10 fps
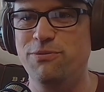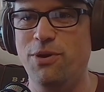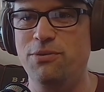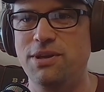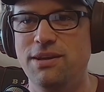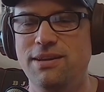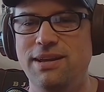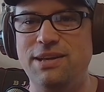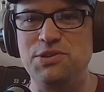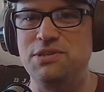vote.
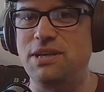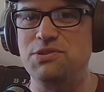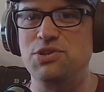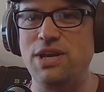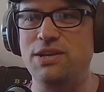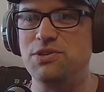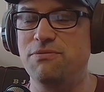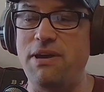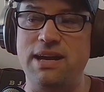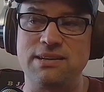It just doesn't change. In
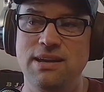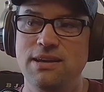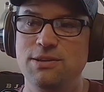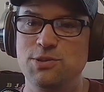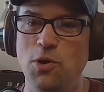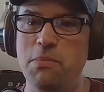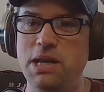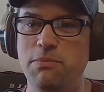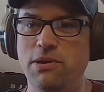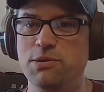fact, so
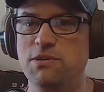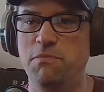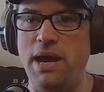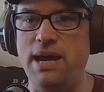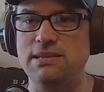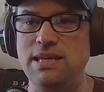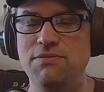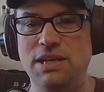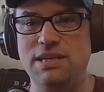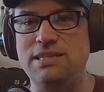many bills have passed,
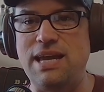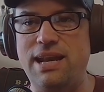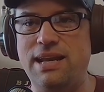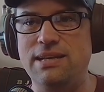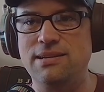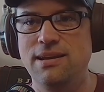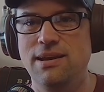even in the Senate,